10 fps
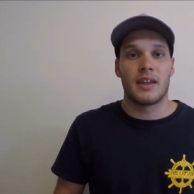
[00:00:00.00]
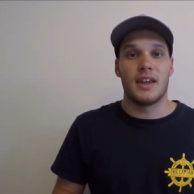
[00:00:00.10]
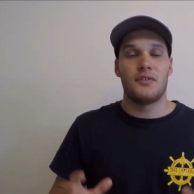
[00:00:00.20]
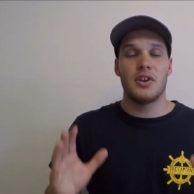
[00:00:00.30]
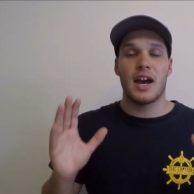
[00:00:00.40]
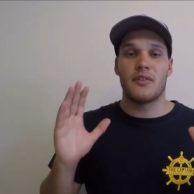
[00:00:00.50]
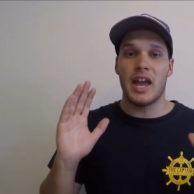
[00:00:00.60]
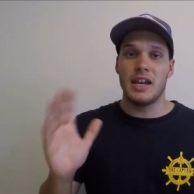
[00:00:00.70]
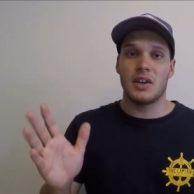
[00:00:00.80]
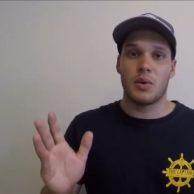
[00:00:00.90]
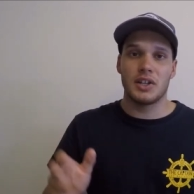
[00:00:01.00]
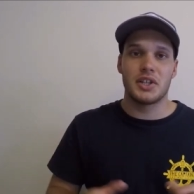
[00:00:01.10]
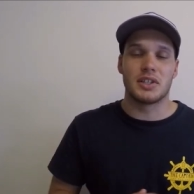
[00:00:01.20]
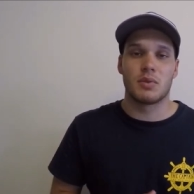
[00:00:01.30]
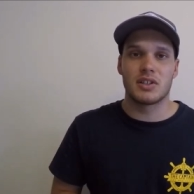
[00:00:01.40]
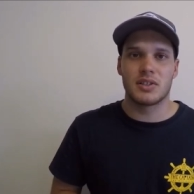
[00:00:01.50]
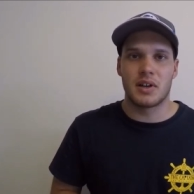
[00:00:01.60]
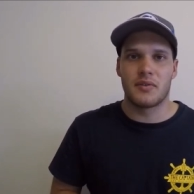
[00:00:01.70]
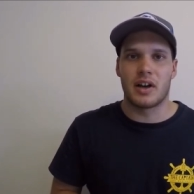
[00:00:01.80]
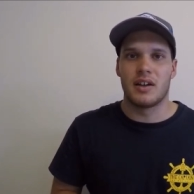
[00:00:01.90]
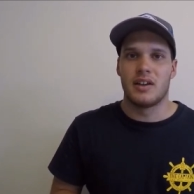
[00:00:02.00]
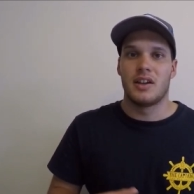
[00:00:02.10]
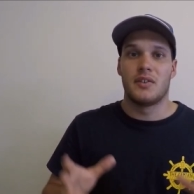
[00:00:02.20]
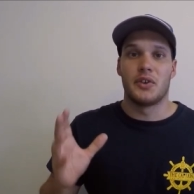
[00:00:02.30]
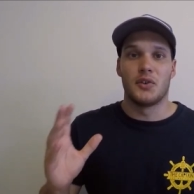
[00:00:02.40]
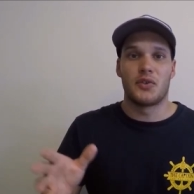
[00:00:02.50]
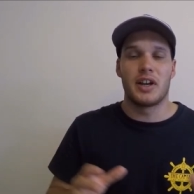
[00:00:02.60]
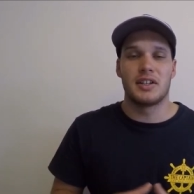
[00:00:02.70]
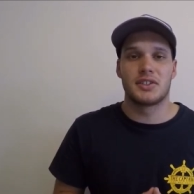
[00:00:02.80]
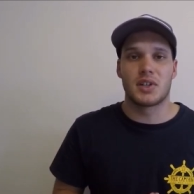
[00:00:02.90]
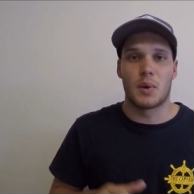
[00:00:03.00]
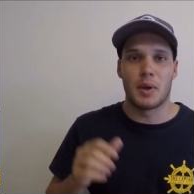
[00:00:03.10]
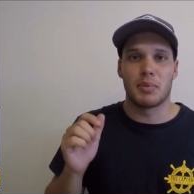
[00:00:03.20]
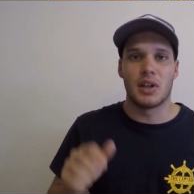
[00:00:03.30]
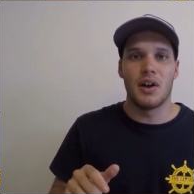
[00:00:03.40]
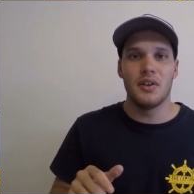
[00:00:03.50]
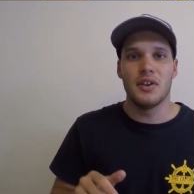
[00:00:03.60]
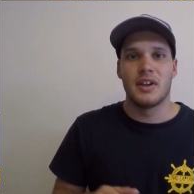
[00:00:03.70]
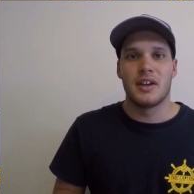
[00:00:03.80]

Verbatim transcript: If you have any questions whatsoever, feel free to just comment below